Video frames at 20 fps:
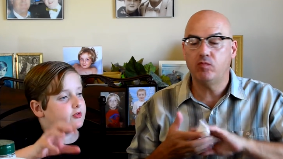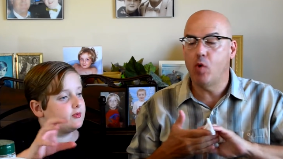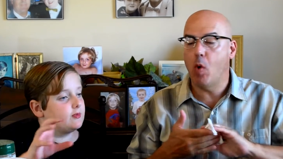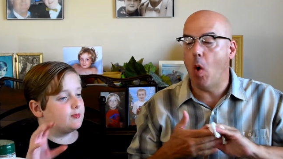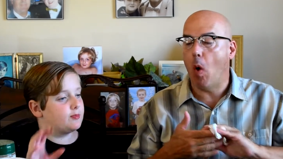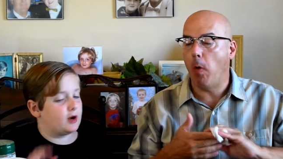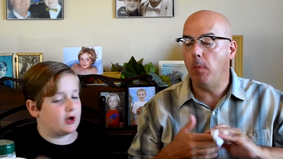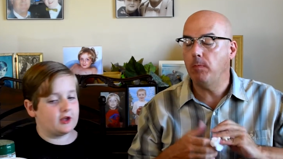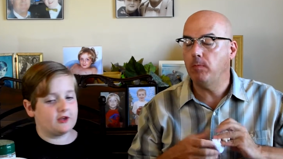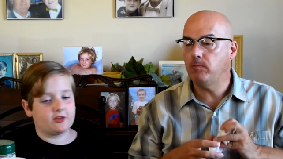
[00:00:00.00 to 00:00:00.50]

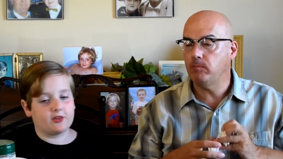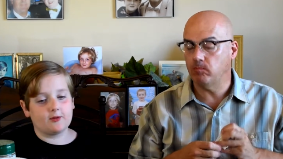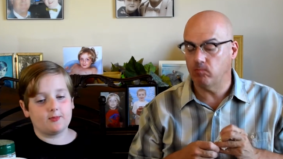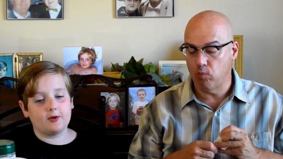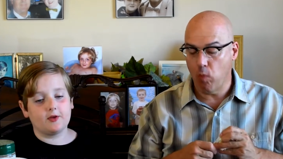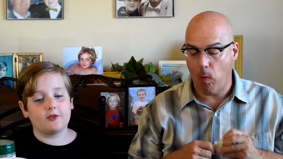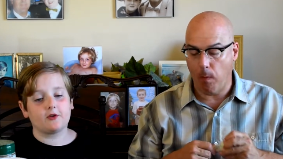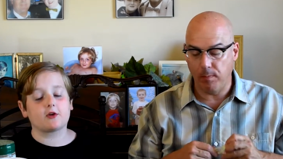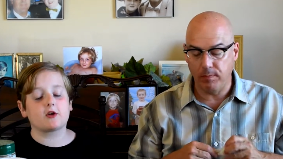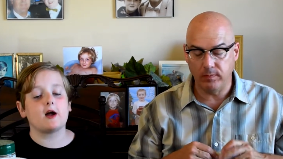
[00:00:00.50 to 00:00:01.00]
Speaker 1: place to put
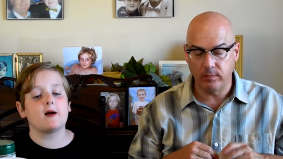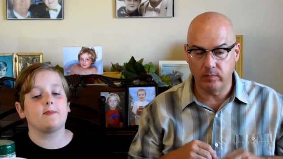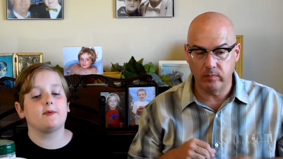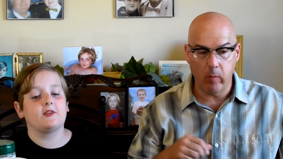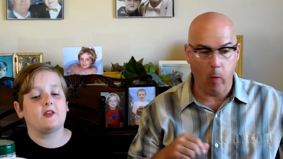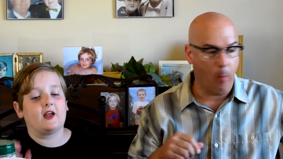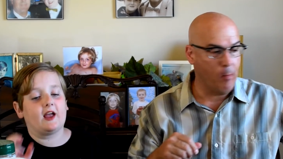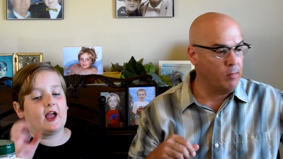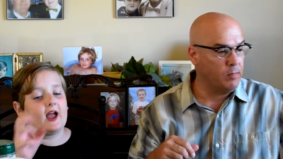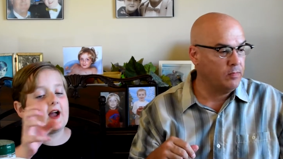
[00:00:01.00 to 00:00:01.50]
their cup, and
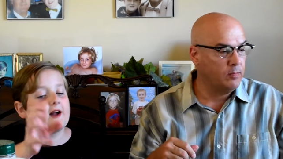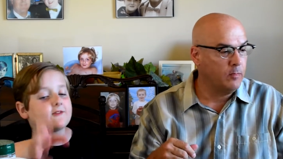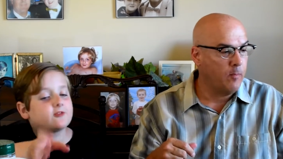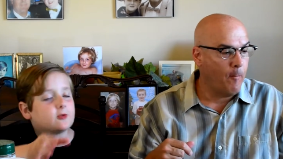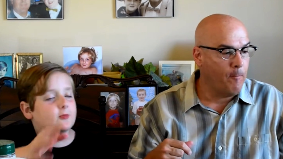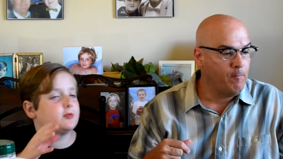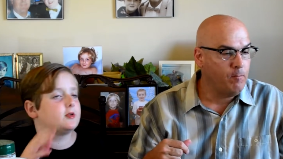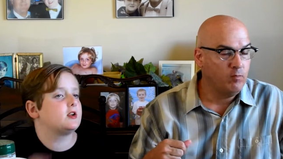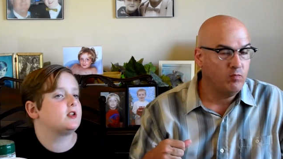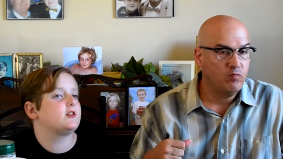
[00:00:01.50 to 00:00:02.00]
they have to
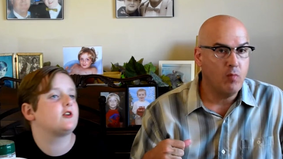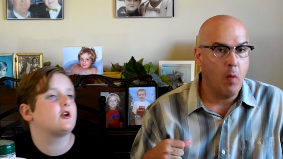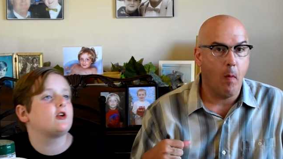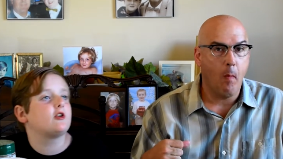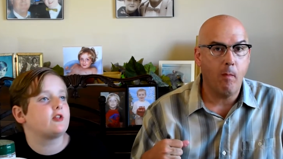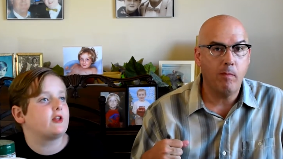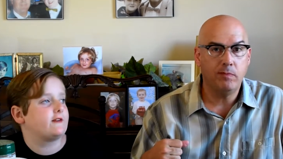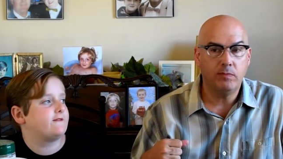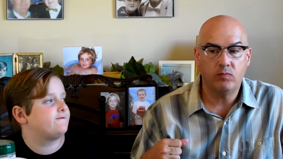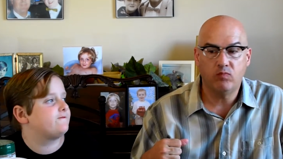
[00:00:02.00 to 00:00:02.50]
put it there.
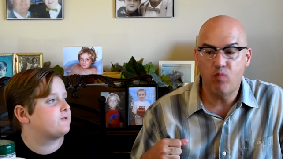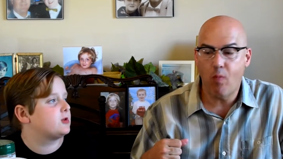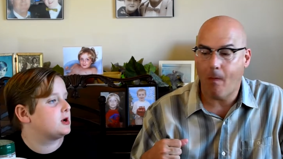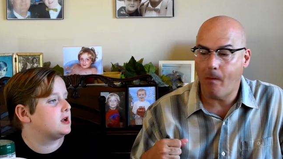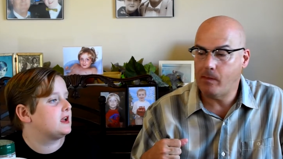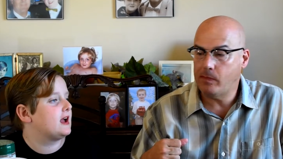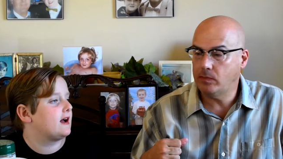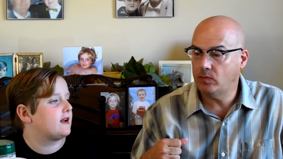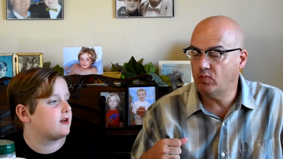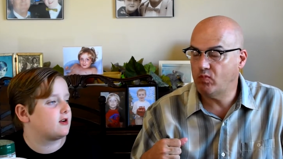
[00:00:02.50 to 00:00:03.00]
They freak
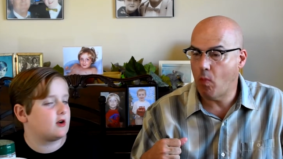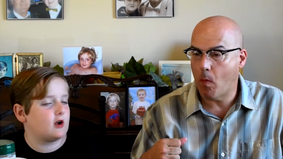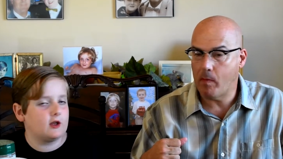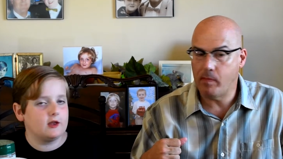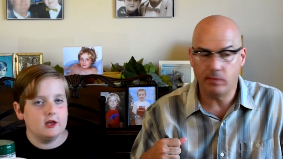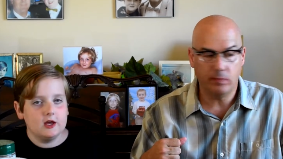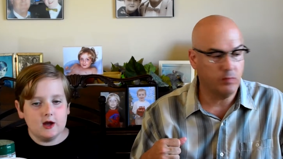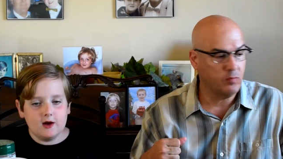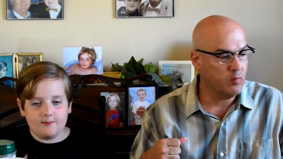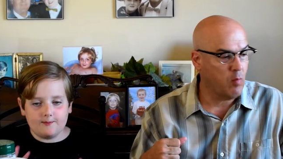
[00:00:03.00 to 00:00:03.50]
out and like,
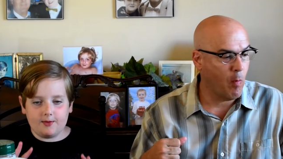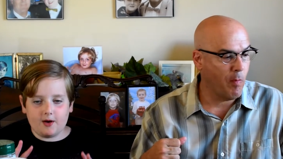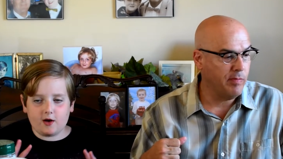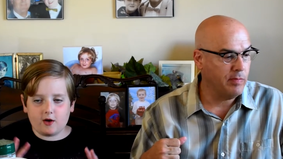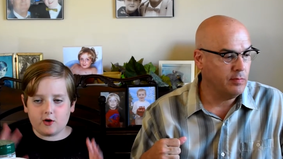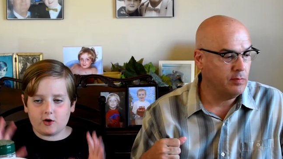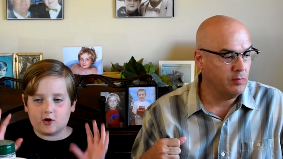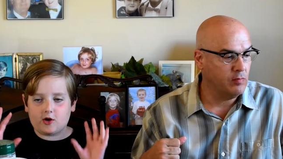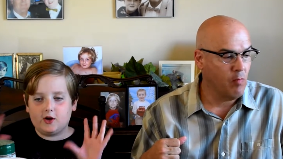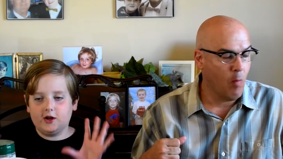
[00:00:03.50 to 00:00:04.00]
butler,
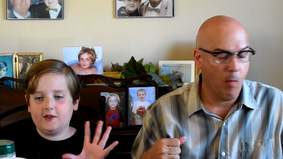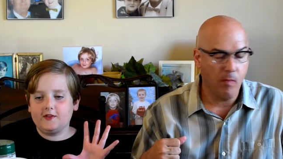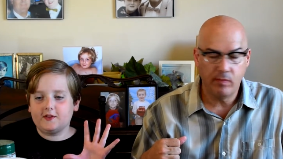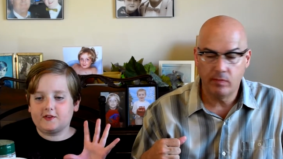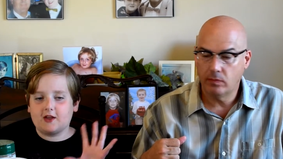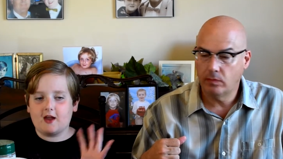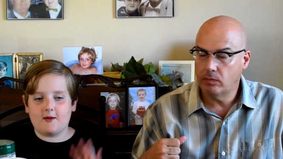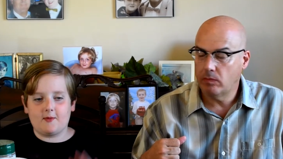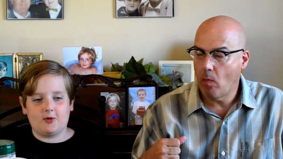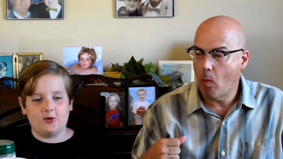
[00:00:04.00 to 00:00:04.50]
clean the
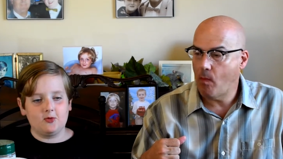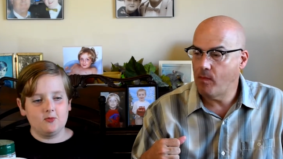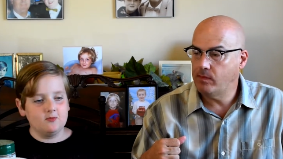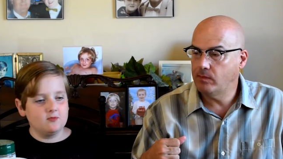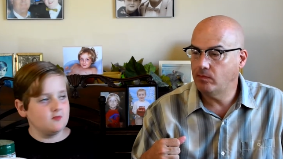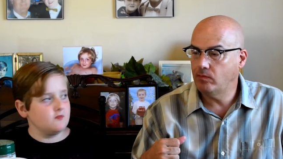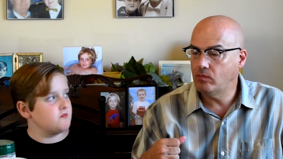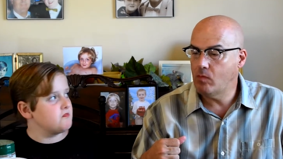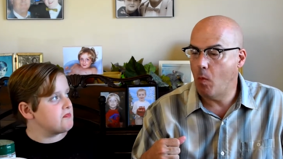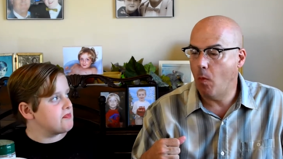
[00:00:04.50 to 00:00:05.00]
table.
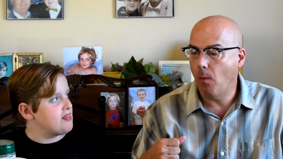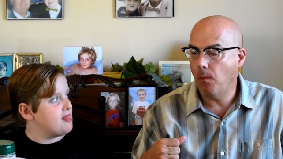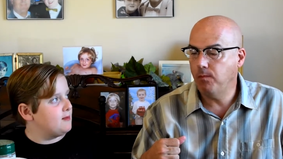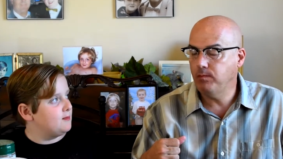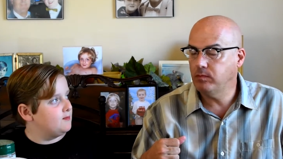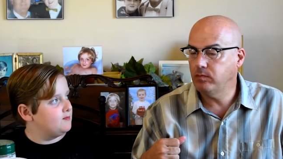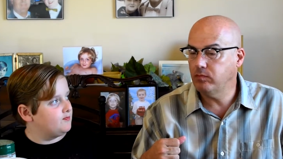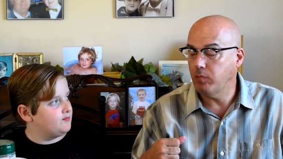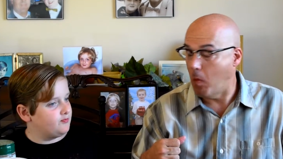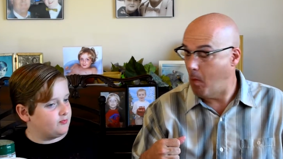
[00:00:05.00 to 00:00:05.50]

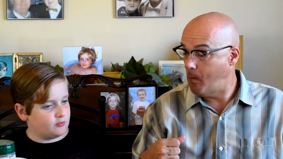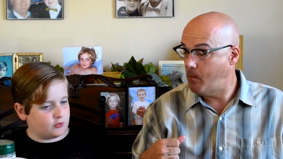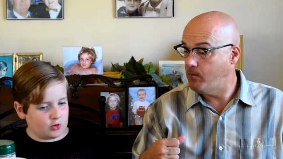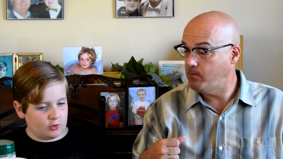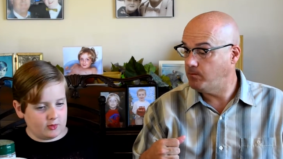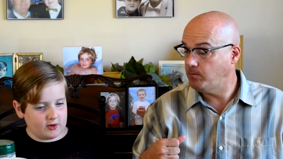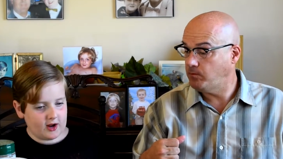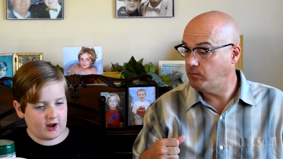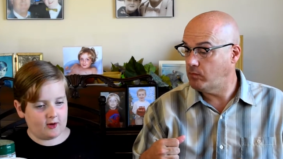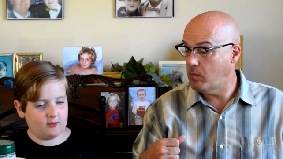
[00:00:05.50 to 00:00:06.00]
Do it
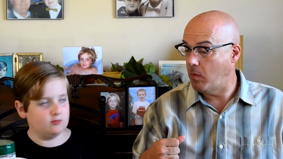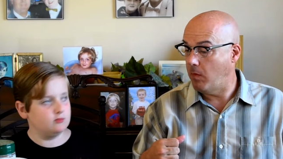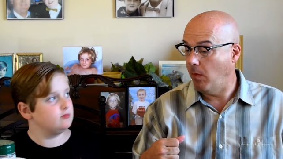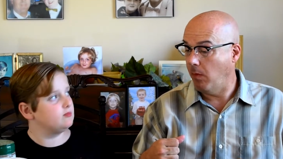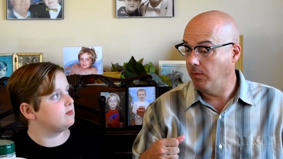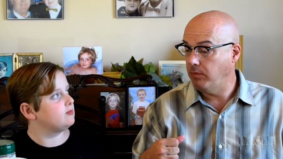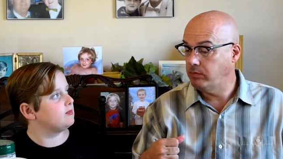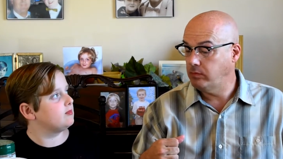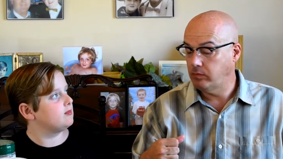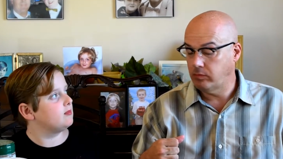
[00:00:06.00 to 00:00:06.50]
now.
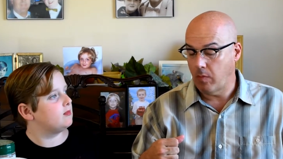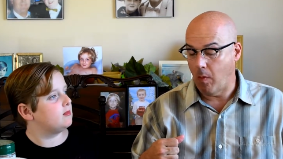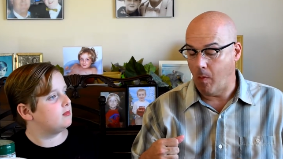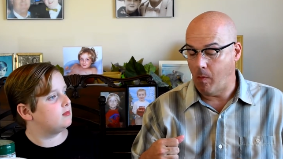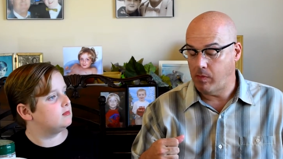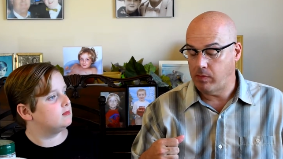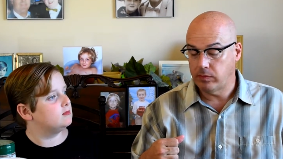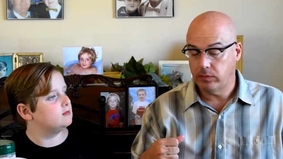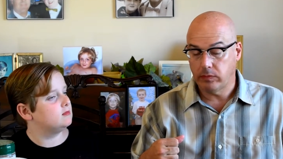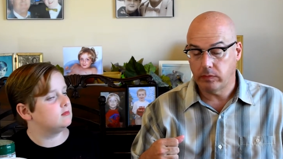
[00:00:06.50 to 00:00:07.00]

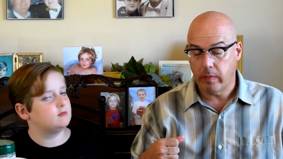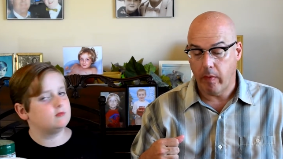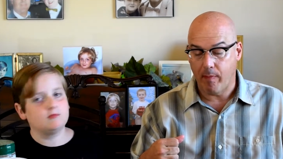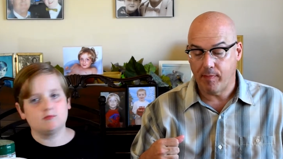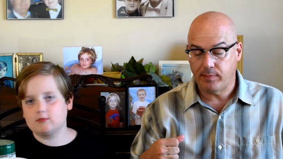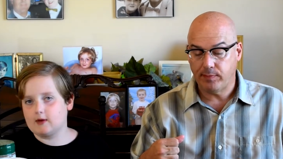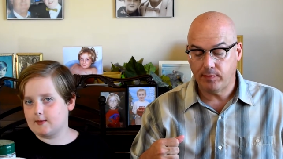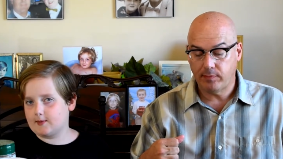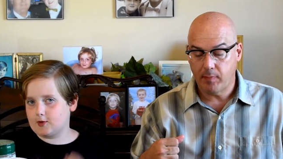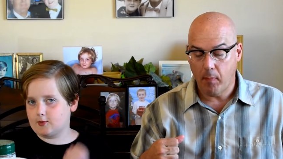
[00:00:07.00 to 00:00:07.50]

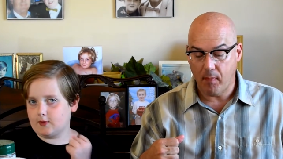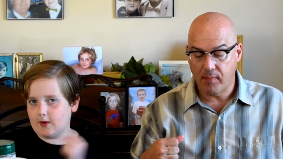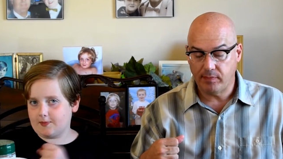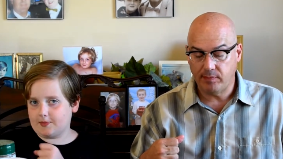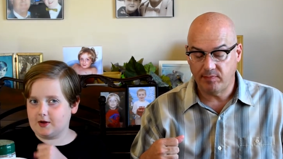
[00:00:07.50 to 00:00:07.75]
I'm gonna whip